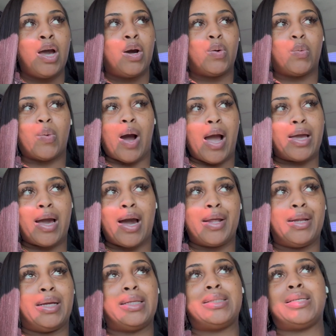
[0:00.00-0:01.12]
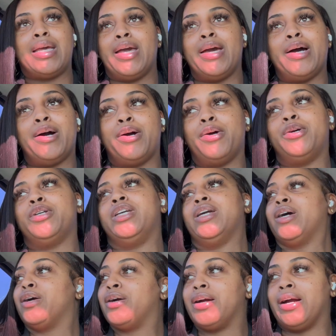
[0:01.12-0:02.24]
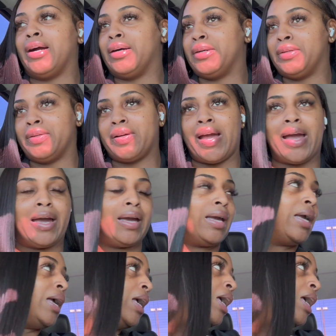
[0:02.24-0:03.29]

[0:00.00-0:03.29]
Why y'all didn't tell your girl, okay?